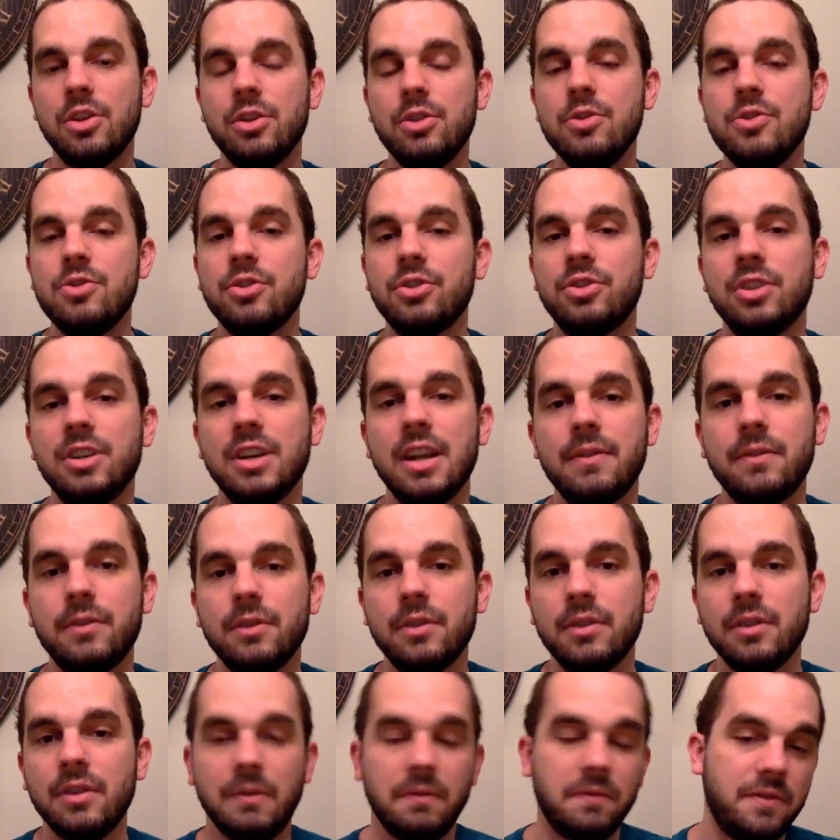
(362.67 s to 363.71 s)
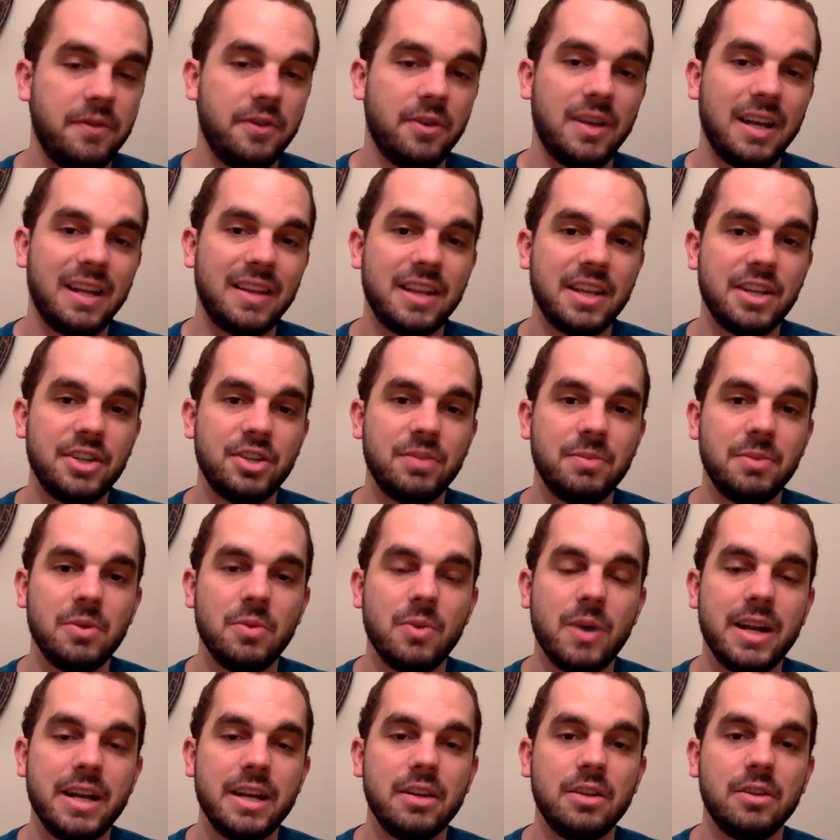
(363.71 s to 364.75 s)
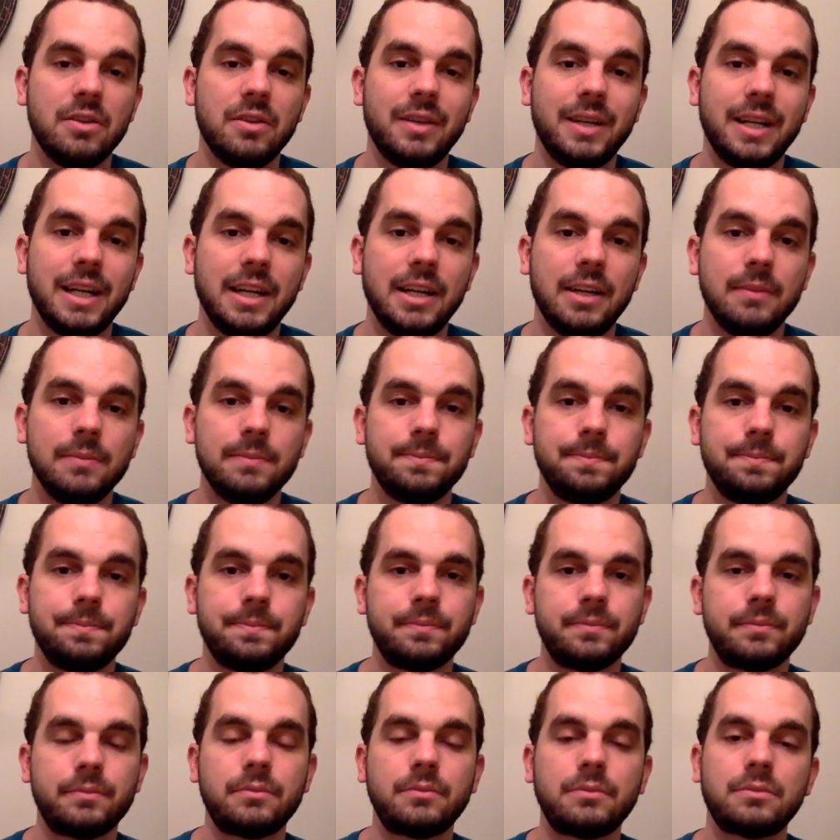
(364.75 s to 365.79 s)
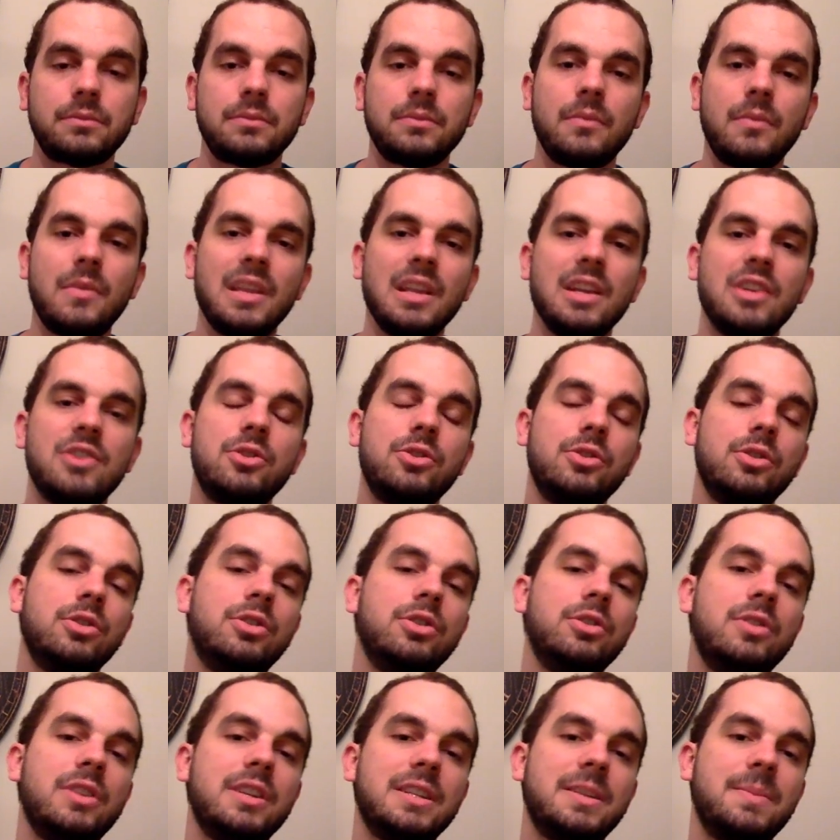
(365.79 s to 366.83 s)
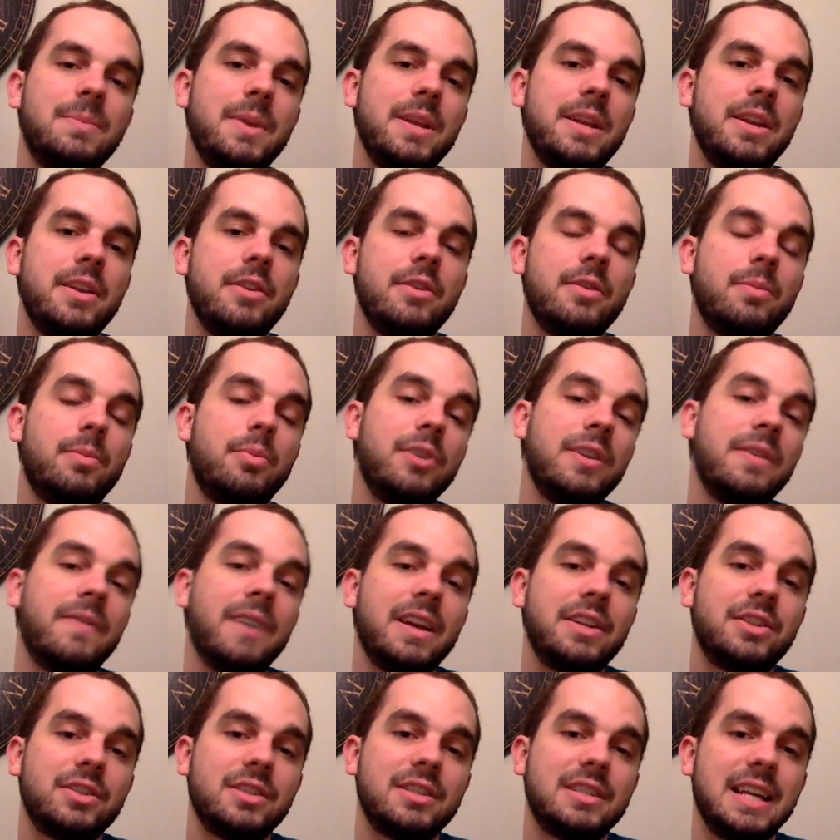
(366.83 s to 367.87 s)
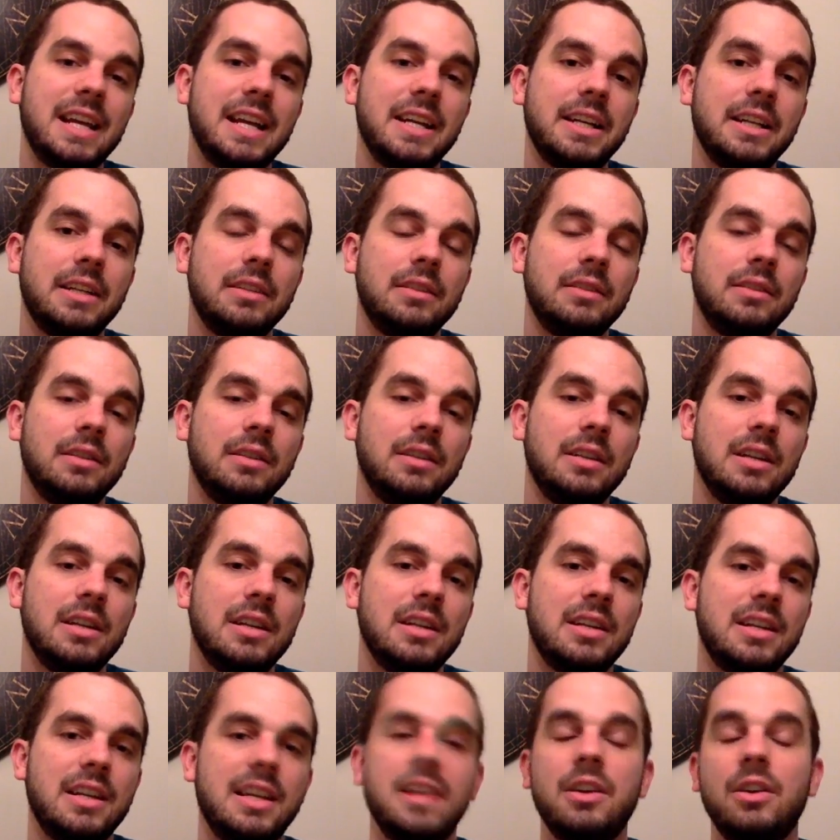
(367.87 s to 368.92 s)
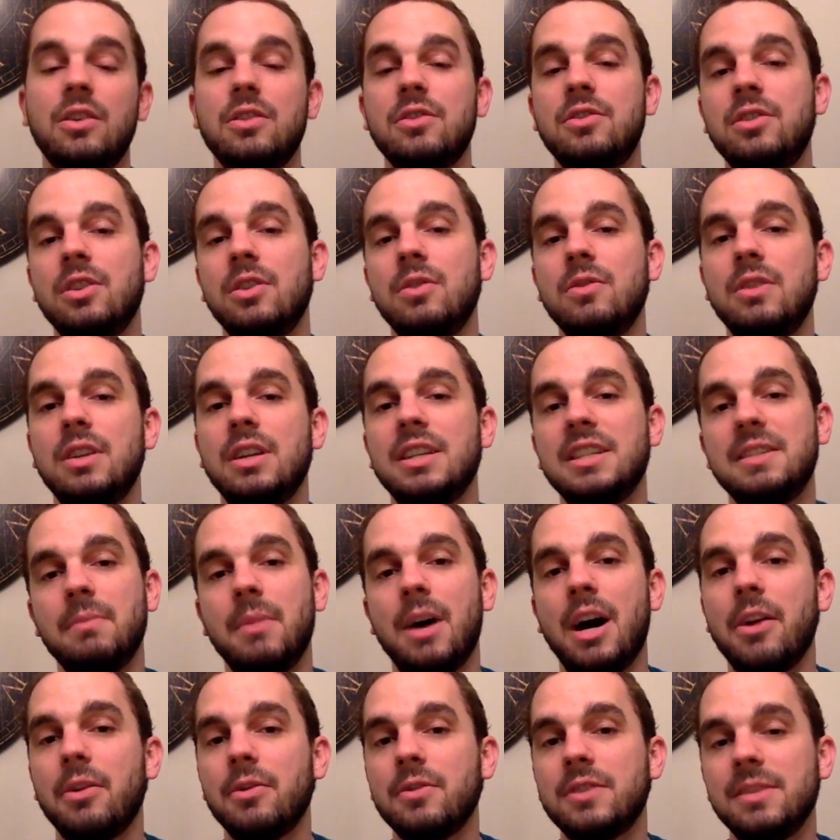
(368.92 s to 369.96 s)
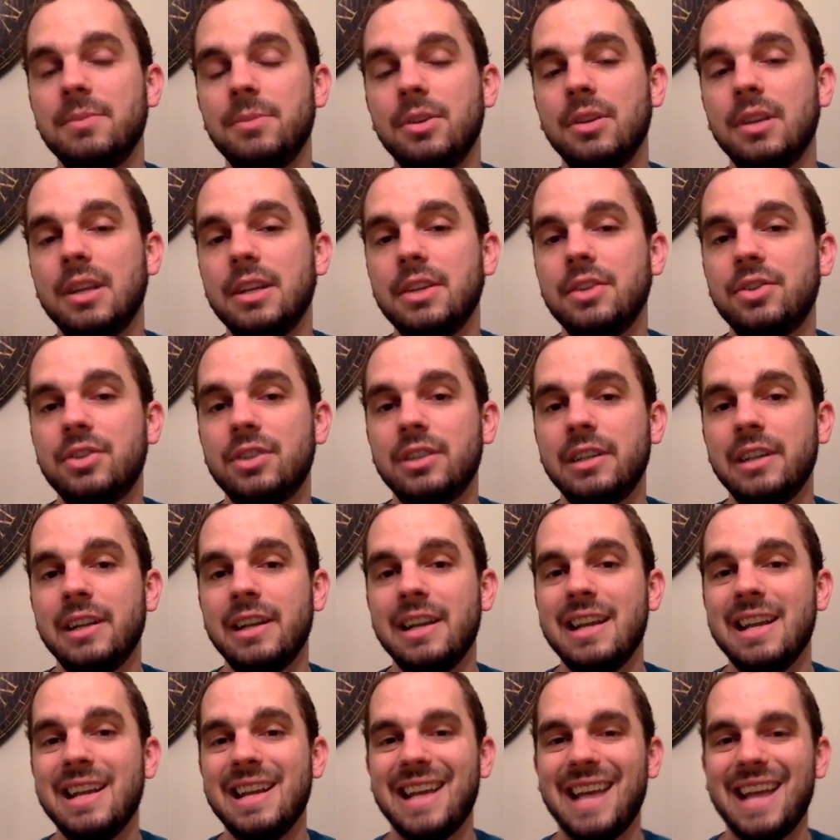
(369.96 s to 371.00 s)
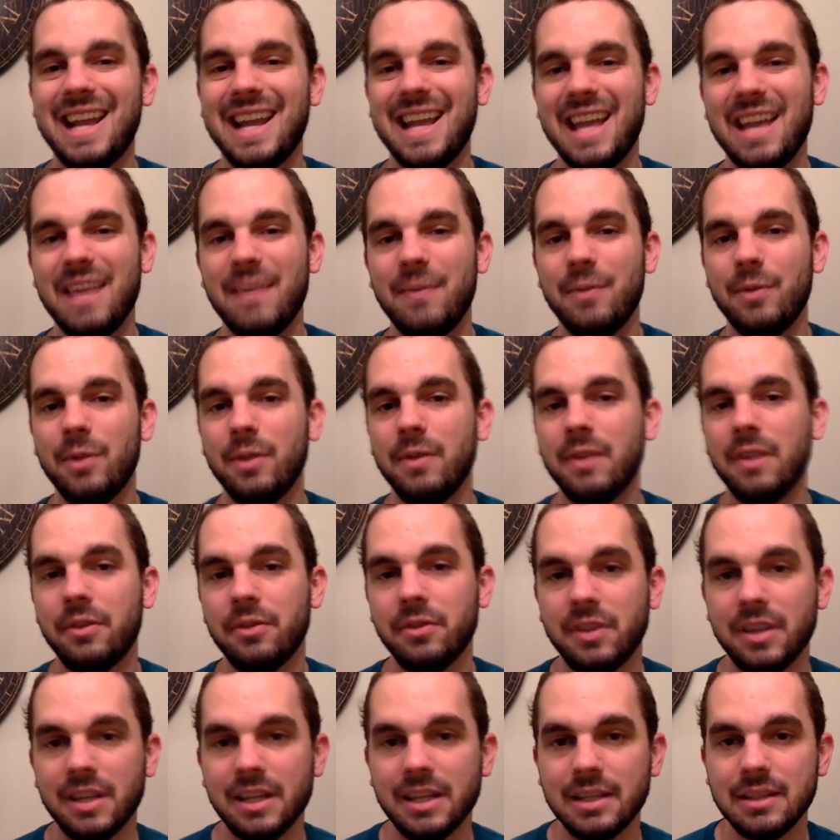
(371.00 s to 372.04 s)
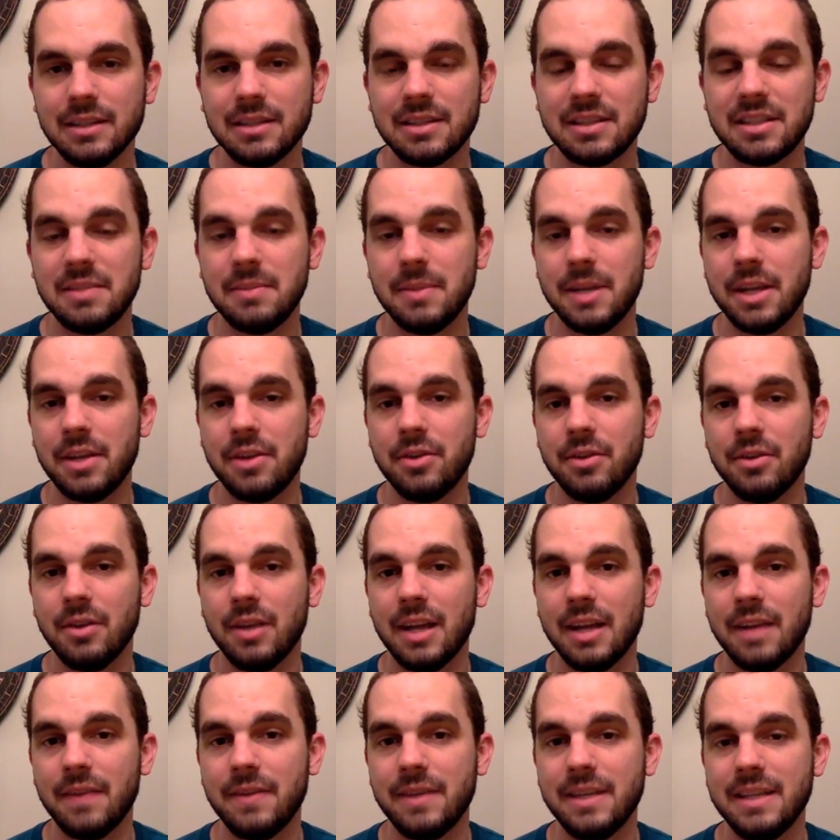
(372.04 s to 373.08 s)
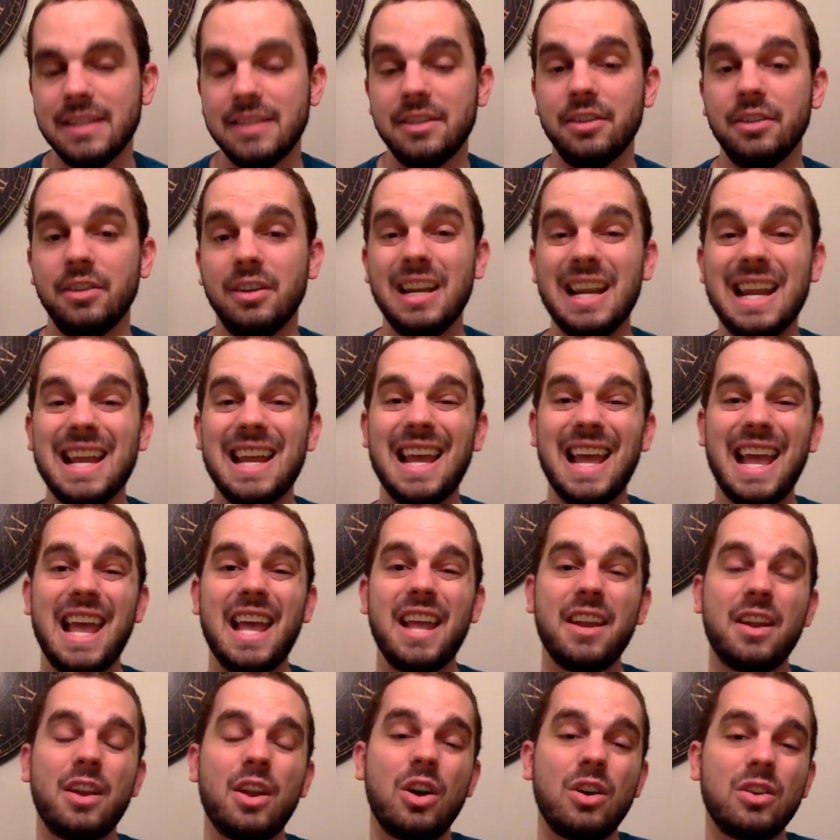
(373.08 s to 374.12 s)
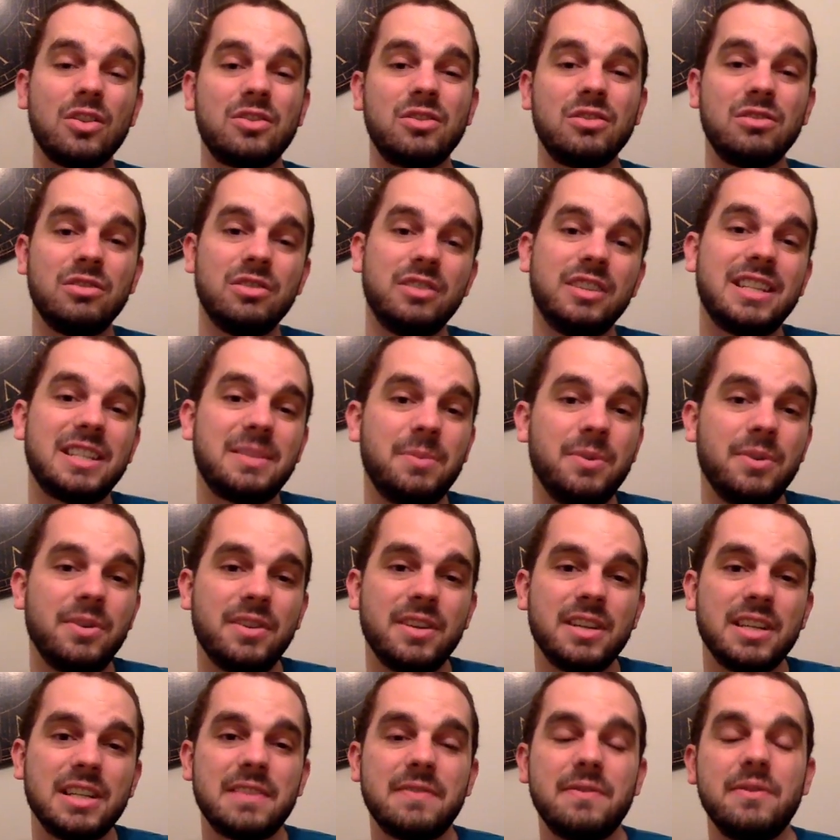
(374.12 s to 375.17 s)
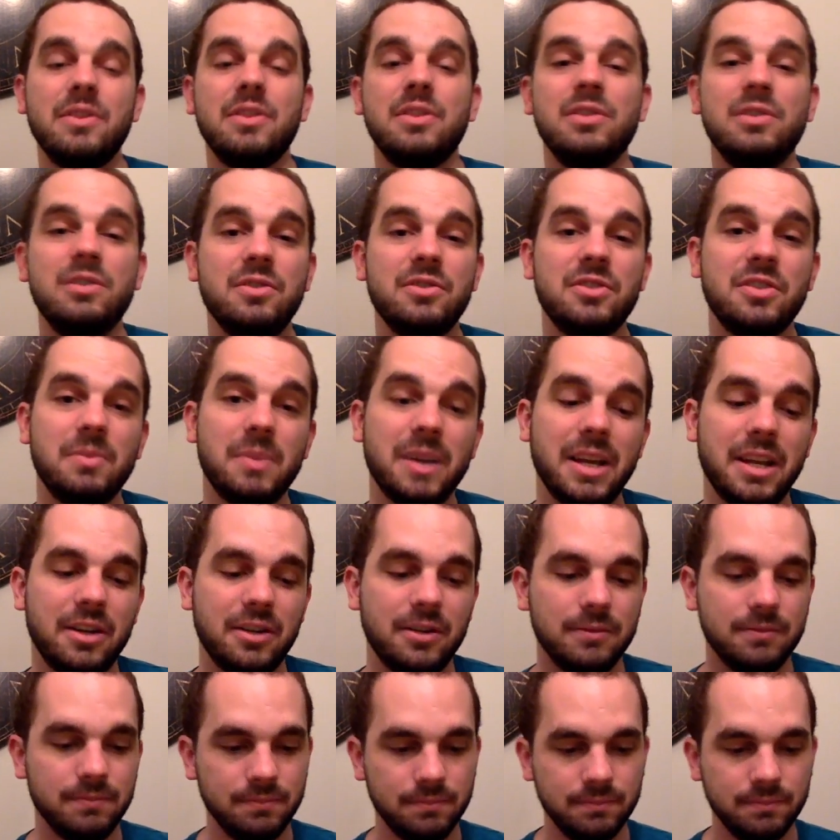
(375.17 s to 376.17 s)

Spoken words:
user should never feel like they should be waiting on data. So to do this, Meteor prefetches data. It also does model simulation and a handful of other things to make your life easier and also the experience for the user better.